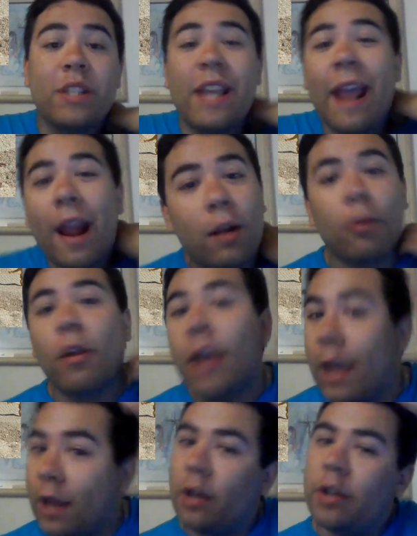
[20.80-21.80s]
terrible
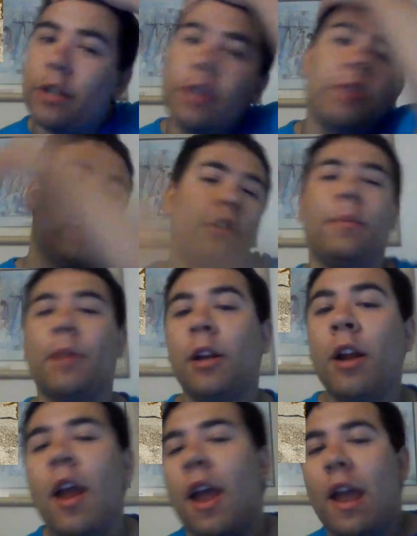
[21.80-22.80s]
haired YouTuber.
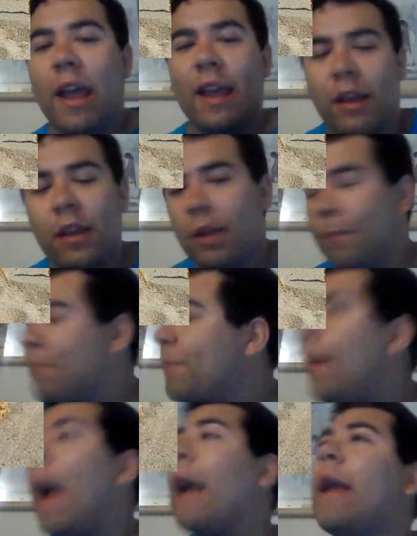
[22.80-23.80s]

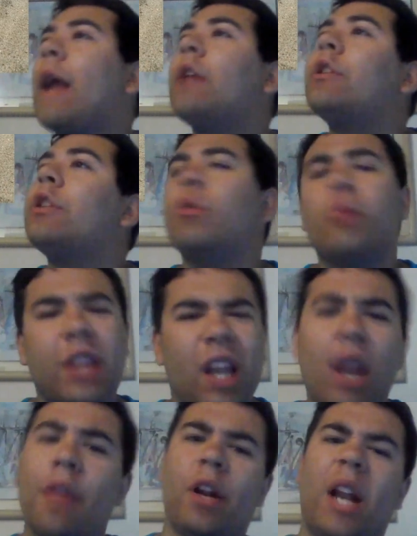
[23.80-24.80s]
Back at you with
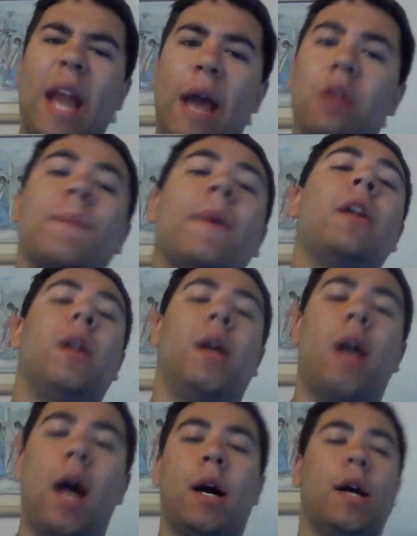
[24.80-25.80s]
another announcement.
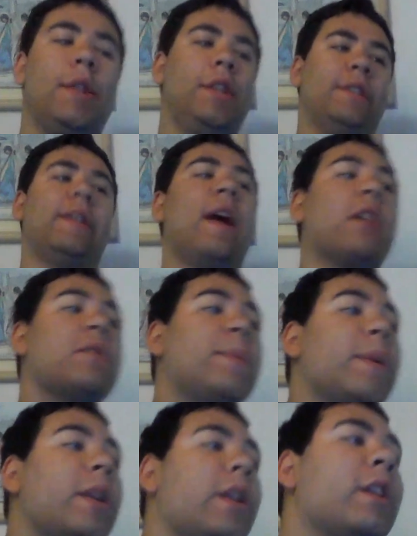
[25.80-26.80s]
Uh, this
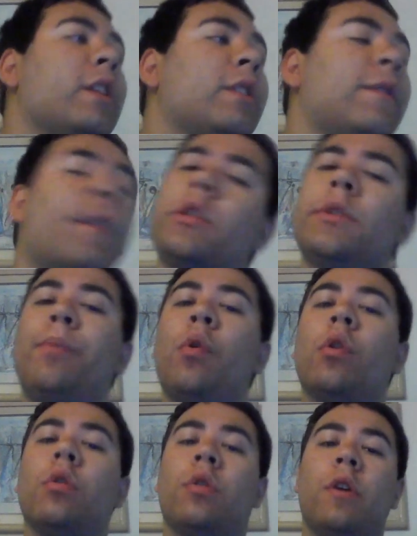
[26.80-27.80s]
announcement is very
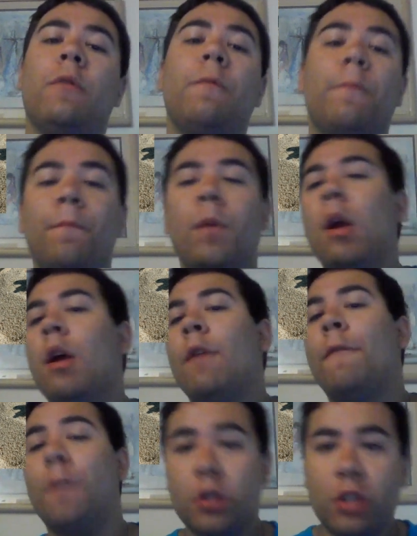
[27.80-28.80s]
important.
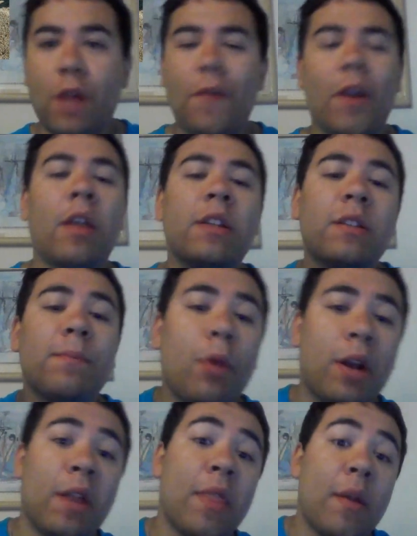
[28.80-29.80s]
First off, I'd like to
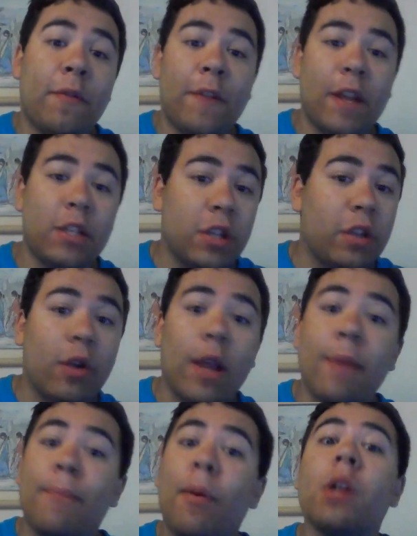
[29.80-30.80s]
point out that Revenge of the
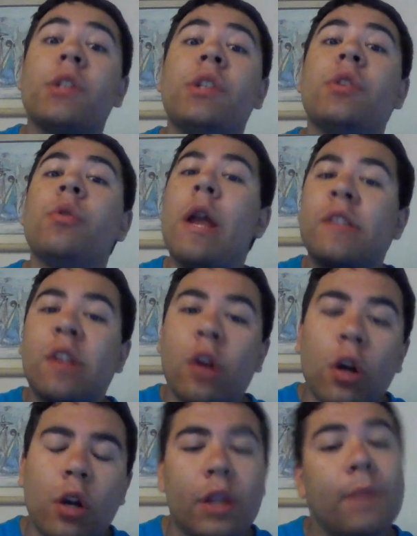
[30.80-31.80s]
Grave Part 2 is
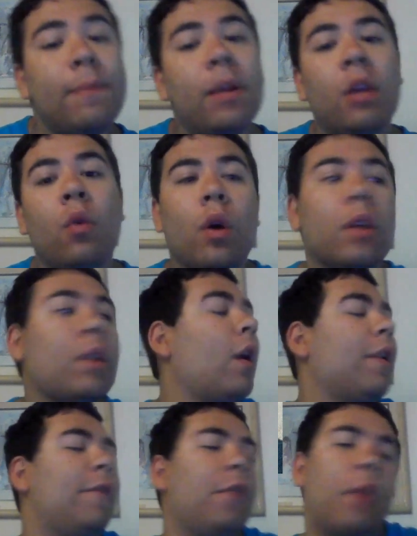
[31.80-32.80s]
currently being worked
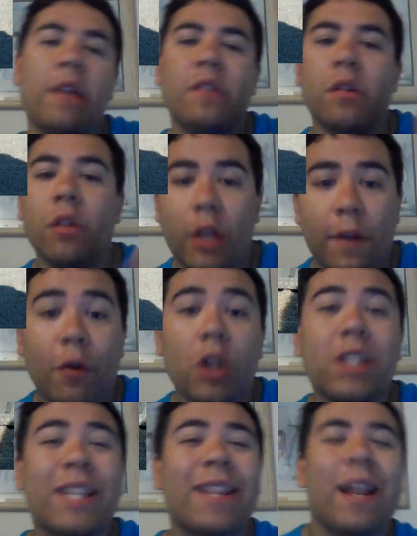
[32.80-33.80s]
on. If you guys are looking
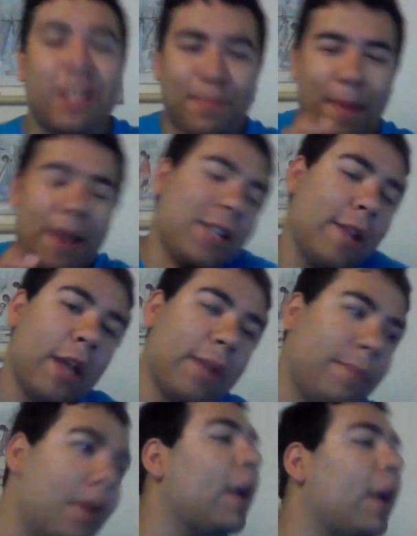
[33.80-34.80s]
for it to that, smash that
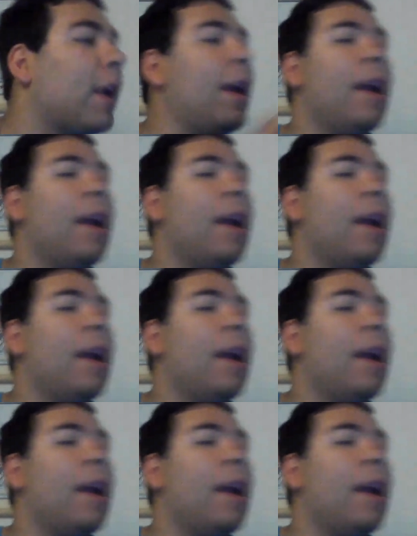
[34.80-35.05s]
like button.